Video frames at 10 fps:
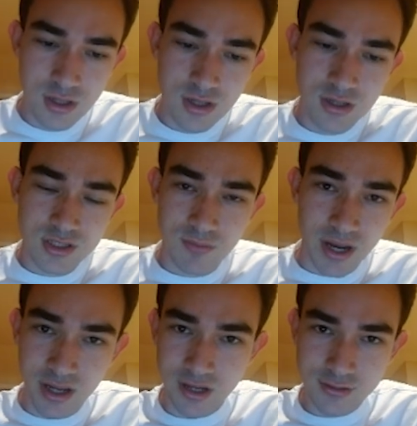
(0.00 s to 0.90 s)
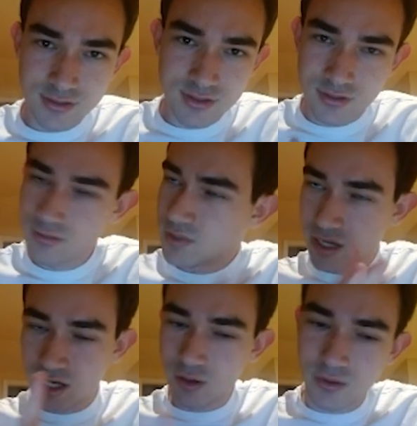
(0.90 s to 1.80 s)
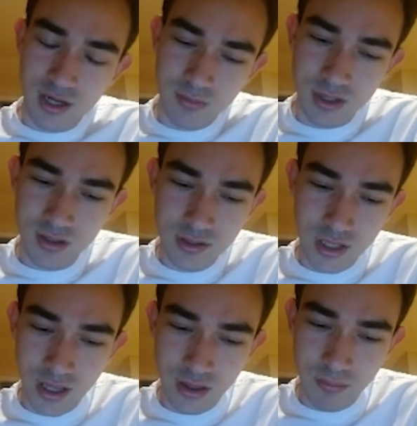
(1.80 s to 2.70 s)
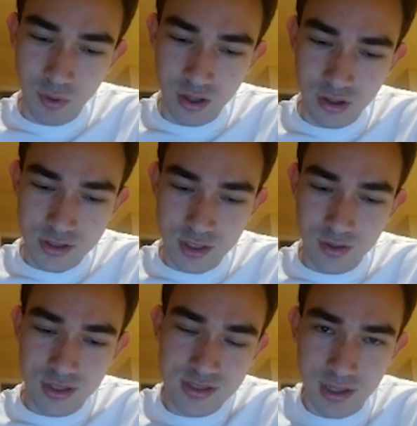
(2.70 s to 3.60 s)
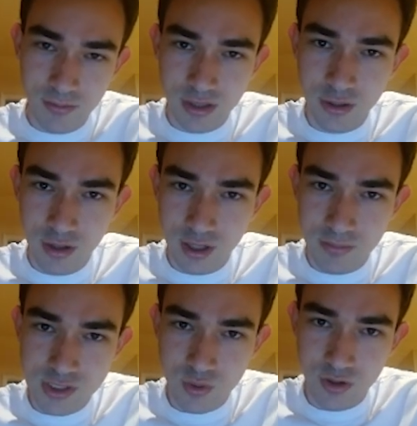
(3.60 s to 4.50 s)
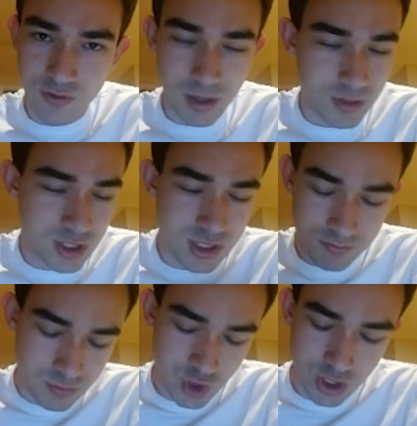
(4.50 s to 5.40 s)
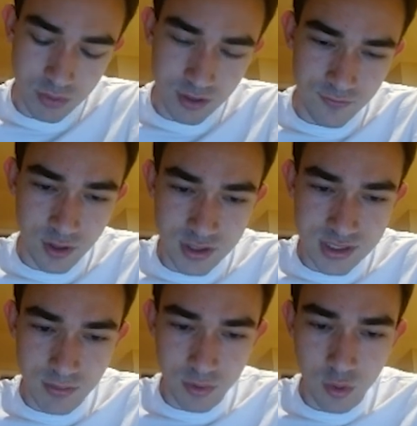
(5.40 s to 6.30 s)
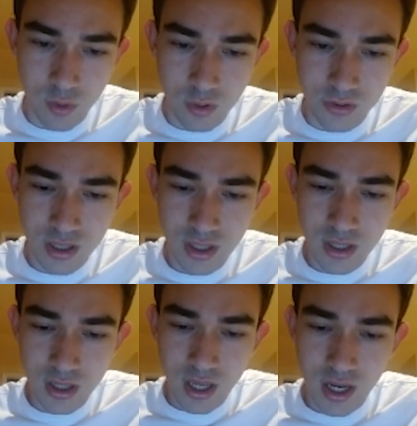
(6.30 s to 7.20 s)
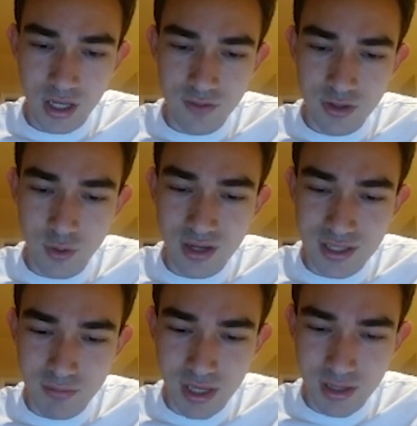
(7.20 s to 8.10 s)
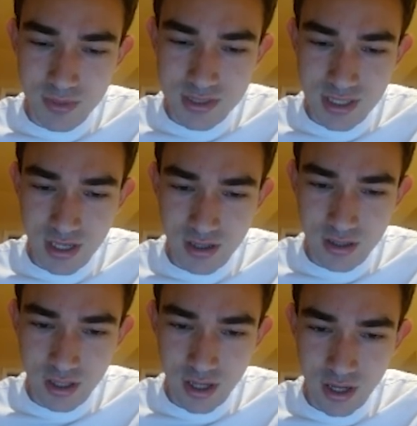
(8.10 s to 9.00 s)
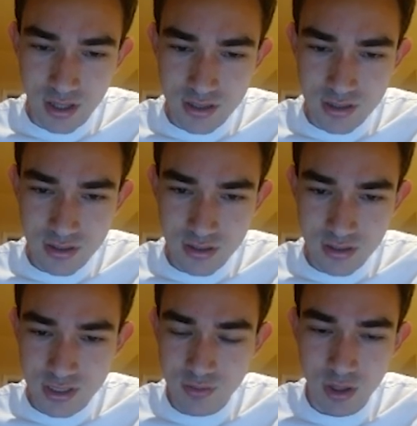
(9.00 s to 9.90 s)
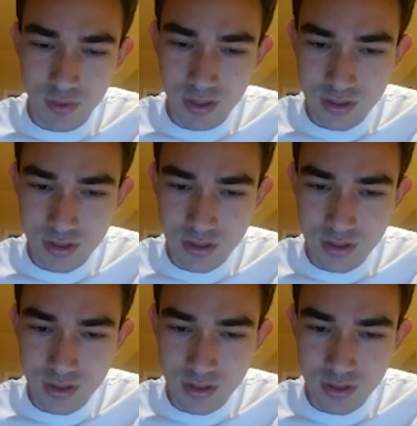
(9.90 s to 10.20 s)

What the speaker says: to my house, but I don't let him in. And the point also is I'm clearing up the square for my bishop. Should be a very simple hold. And even though I did make a mistake at this moment,